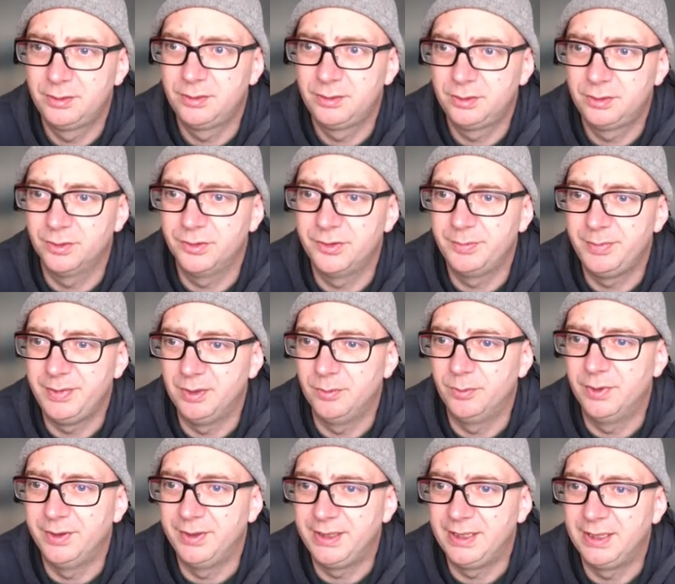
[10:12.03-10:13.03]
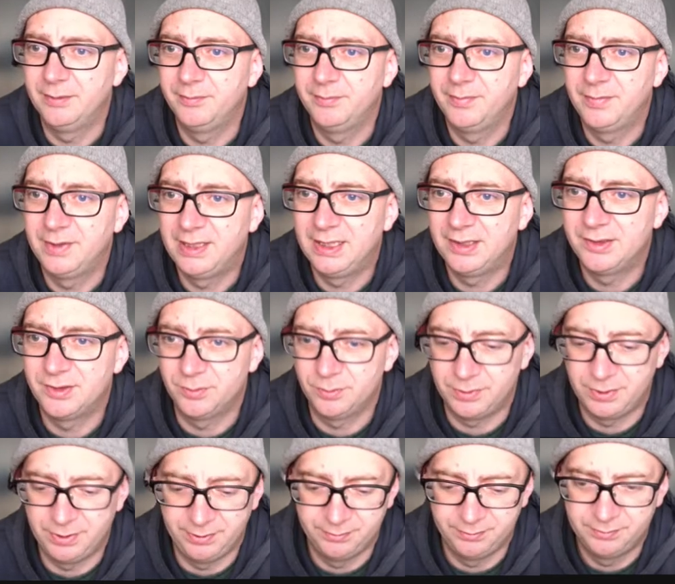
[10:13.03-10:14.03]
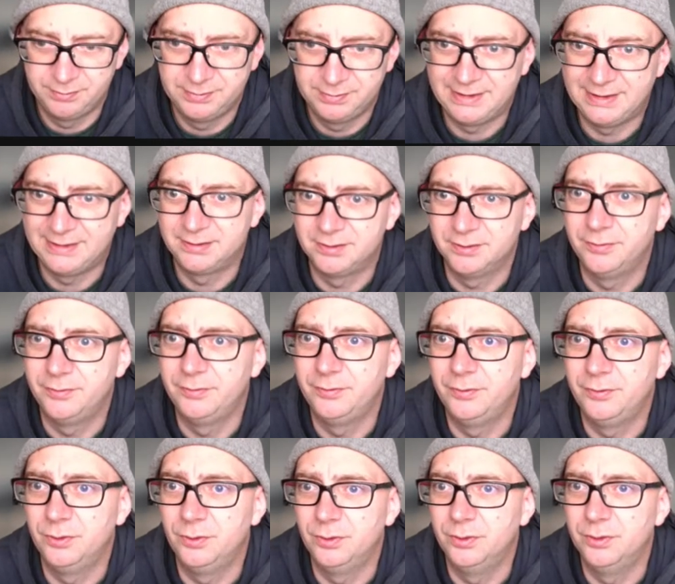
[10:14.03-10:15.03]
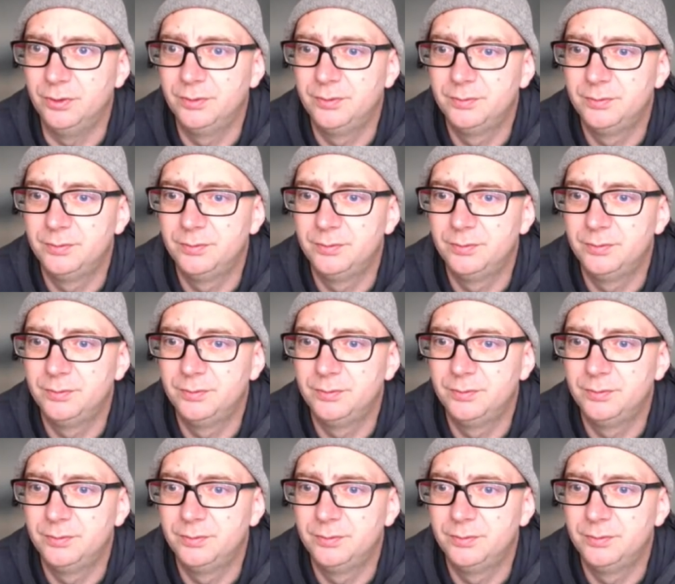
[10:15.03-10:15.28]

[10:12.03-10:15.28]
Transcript: got to be a 1. Yep, that's a 1. That's a 4.